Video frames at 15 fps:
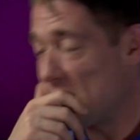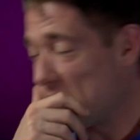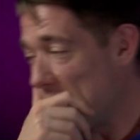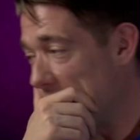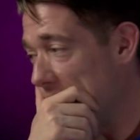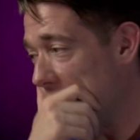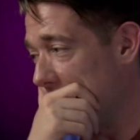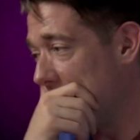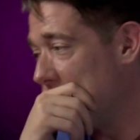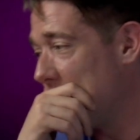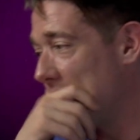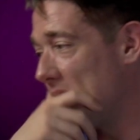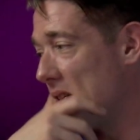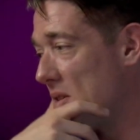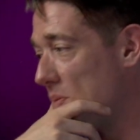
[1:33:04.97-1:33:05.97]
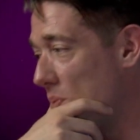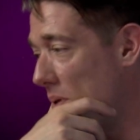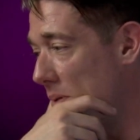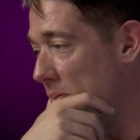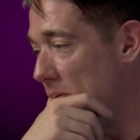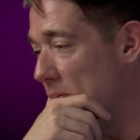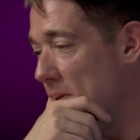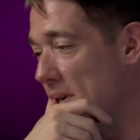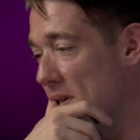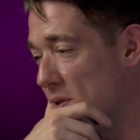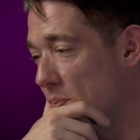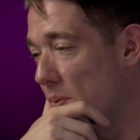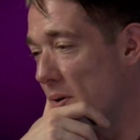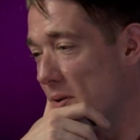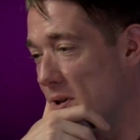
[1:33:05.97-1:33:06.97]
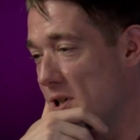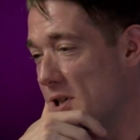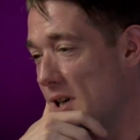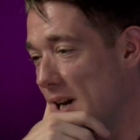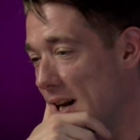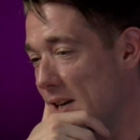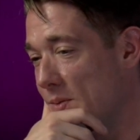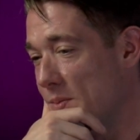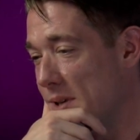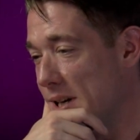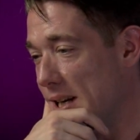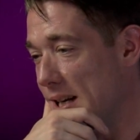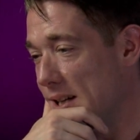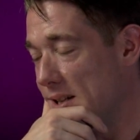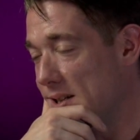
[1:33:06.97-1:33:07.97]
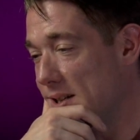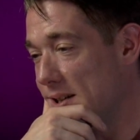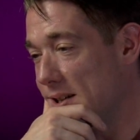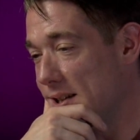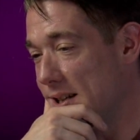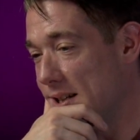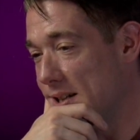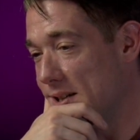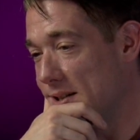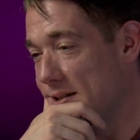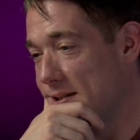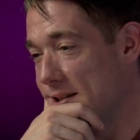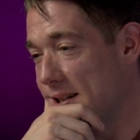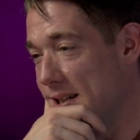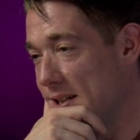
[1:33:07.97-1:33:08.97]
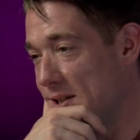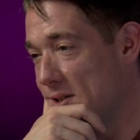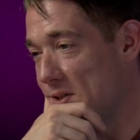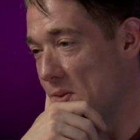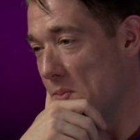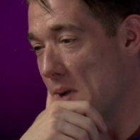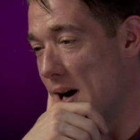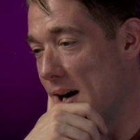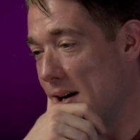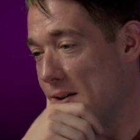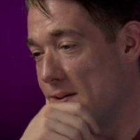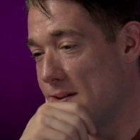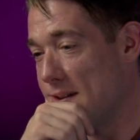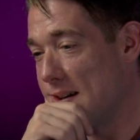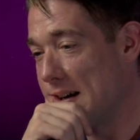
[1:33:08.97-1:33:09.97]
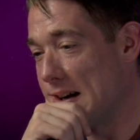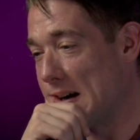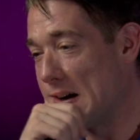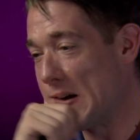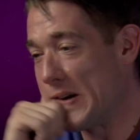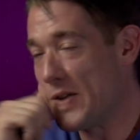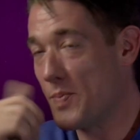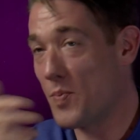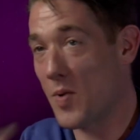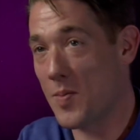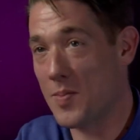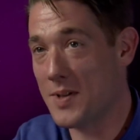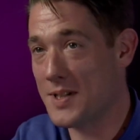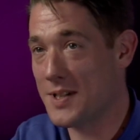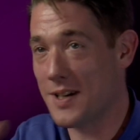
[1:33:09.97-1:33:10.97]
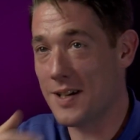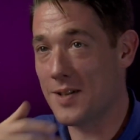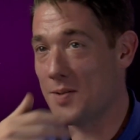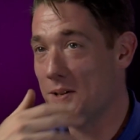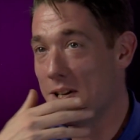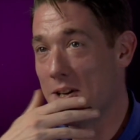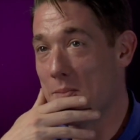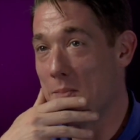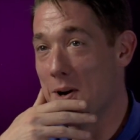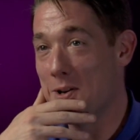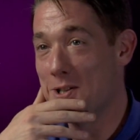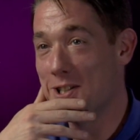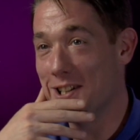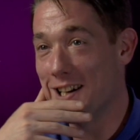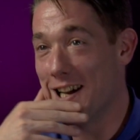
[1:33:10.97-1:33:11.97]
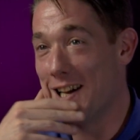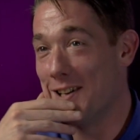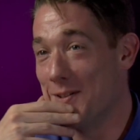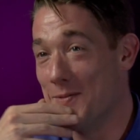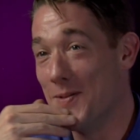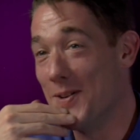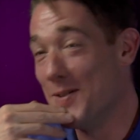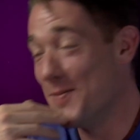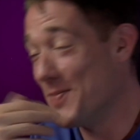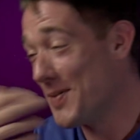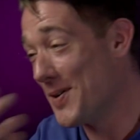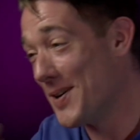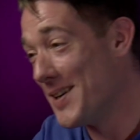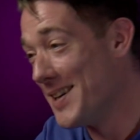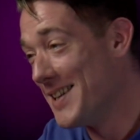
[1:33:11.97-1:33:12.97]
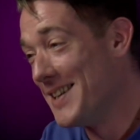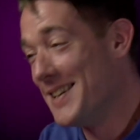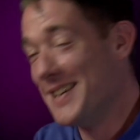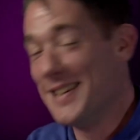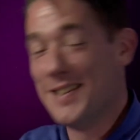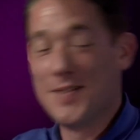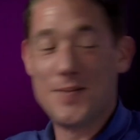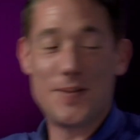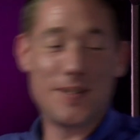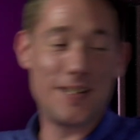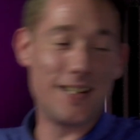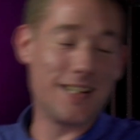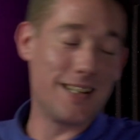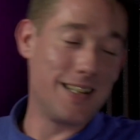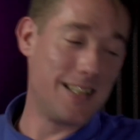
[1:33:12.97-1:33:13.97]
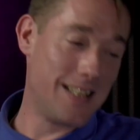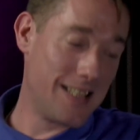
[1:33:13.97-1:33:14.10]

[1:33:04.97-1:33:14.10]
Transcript: say that there's probably a spiritual element in somehow. You'd probably say an emotional element, but yeah.